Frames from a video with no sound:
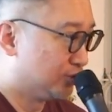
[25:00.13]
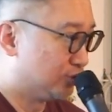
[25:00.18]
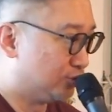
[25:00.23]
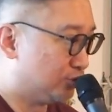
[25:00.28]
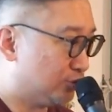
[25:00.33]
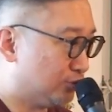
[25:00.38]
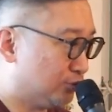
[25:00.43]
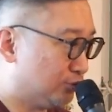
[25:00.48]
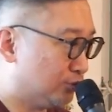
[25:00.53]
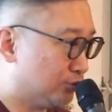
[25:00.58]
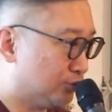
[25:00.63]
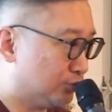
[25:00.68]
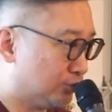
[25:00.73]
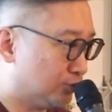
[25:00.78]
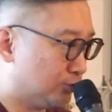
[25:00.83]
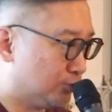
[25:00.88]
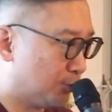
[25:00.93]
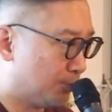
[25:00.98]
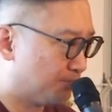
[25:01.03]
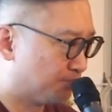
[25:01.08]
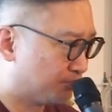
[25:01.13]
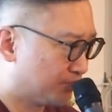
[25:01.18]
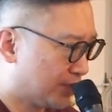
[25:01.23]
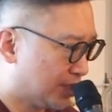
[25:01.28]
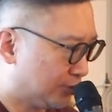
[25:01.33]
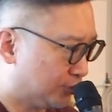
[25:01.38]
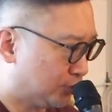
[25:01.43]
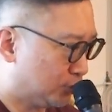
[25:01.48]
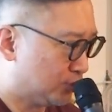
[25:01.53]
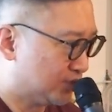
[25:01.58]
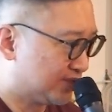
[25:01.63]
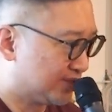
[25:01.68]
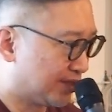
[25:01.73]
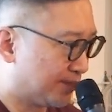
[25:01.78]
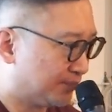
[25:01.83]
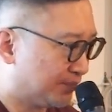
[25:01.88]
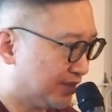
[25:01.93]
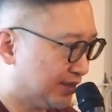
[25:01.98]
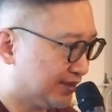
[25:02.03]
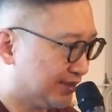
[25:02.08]
to do
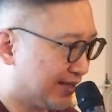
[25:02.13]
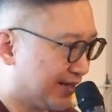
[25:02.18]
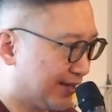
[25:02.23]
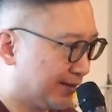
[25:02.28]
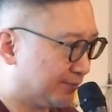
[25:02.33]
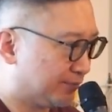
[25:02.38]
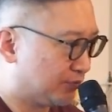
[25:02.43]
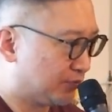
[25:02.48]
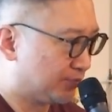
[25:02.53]
something that